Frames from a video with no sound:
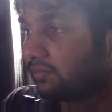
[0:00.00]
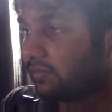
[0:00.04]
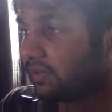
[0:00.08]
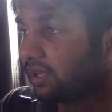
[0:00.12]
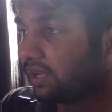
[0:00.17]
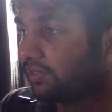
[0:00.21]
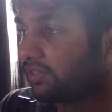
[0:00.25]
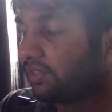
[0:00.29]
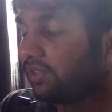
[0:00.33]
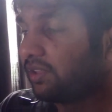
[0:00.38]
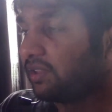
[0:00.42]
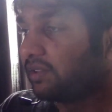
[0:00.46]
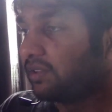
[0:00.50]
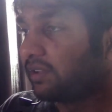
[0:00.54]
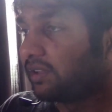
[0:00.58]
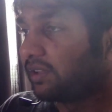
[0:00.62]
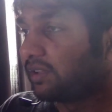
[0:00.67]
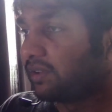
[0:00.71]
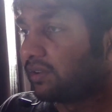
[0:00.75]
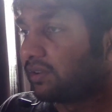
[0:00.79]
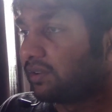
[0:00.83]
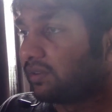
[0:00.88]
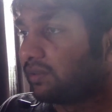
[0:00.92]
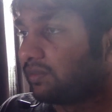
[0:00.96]
I think like
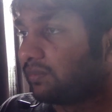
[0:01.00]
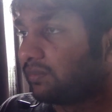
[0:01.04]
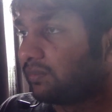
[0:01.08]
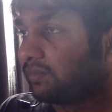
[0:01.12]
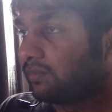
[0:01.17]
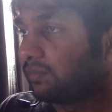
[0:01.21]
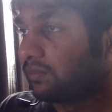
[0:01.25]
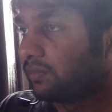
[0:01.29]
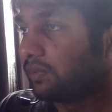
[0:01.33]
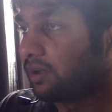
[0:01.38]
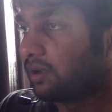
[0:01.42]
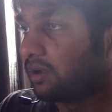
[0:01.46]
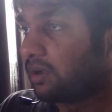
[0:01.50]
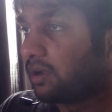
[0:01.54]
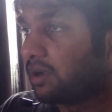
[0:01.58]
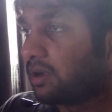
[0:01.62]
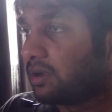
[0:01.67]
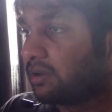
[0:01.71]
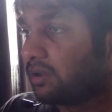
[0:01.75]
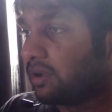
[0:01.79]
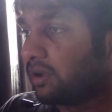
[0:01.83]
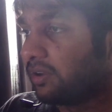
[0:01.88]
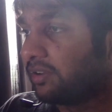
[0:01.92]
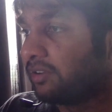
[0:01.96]

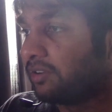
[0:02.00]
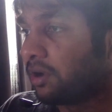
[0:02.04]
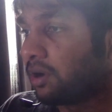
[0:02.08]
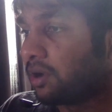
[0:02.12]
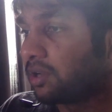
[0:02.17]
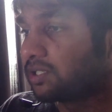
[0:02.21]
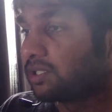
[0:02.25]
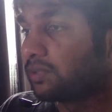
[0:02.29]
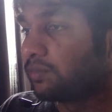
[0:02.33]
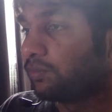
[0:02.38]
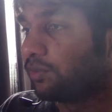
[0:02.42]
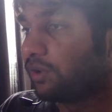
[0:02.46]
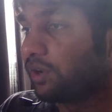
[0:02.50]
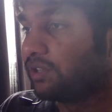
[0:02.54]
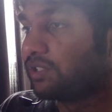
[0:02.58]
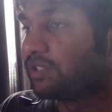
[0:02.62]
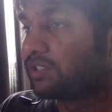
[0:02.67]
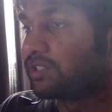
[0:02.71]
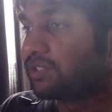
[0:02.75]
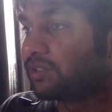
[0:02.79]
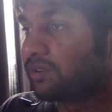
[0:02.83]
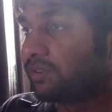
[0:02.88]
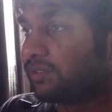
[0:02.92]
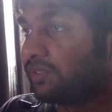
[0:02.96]
an awesome way to
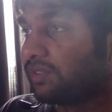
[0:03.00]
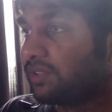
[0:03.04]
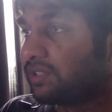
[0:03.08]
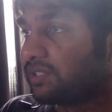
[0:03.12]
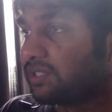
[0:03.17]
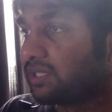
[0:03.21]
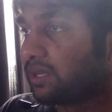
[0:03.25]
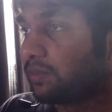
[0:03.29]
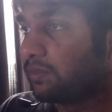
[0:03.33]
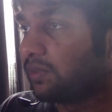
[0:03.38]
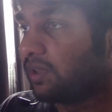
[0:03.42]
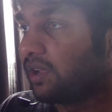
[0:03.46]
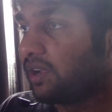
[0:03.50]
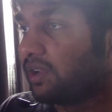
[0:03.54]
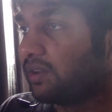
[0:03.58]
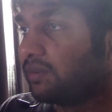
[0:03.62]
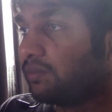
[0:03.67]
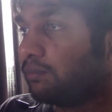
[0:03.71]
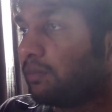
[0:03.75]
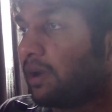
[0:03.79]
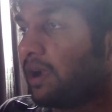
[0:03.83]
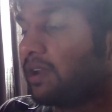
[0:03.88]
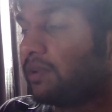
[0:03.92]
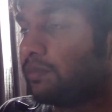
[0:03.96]
start this subline
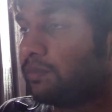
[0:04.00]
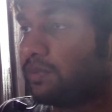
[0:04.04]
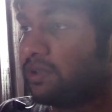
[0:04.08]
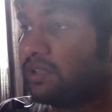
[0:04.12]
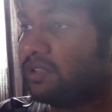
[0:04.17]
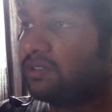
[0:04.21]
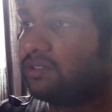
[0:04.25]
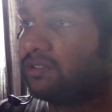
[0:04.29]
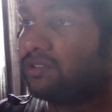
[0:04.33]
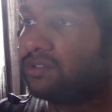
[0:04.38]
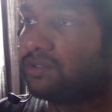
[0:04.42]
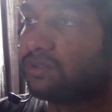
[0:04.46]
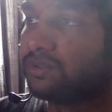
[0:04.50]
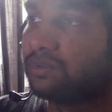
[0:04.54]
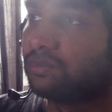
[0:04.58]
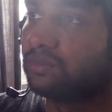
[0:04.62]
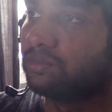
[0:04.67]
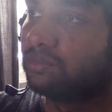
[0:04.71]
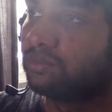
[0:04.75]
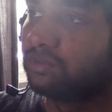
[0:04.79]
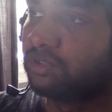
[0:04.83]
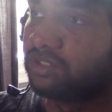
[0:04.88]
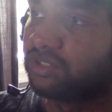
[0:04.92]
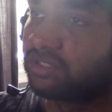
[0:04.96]
might have been
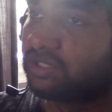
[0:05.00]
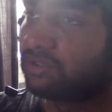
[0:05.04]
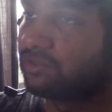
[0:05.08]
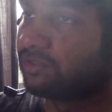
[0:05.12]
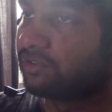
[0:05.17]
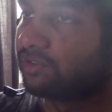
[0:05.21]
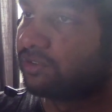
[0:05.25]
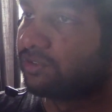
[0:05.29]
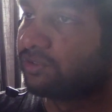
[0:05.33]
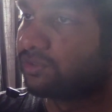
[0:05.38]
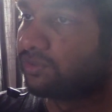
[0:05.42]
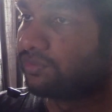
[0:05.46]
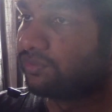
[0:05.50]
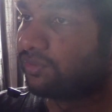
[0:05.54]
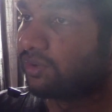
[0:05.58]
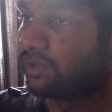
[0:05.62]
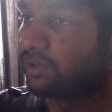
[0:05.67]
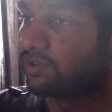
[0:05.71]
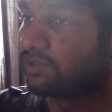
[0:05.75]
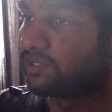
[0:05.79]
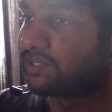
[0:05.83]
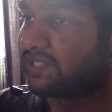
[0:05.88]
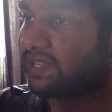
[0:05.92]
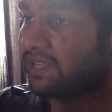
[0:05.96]
to just introduce
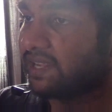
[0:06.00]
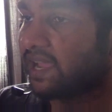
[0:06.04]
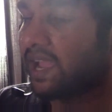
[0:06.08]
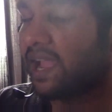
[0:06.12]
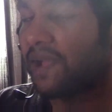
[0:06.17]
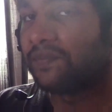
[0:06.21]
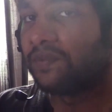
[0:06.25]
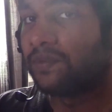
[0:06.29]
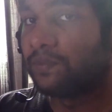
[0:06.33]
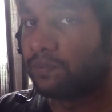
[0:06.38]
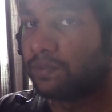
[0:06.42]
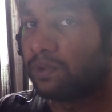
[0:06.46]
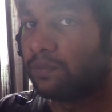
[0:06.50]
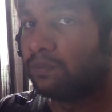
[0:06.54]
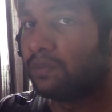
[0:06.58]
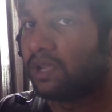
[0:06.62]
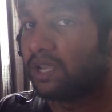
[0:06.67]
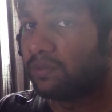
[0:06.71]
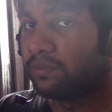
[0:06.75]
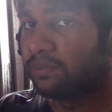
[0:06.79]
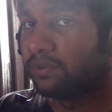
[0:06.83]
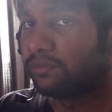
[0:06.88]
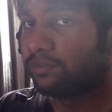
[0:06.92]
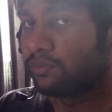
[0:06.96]
figures that haven't been
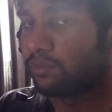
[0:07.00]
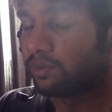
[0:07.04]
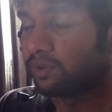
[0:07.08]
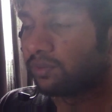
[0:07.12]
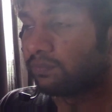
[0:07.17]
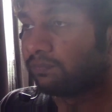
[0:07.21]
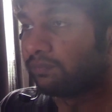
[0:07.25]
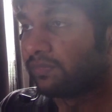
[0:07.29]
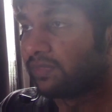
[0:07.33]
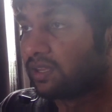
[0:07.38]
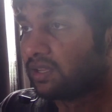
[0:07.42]
made before.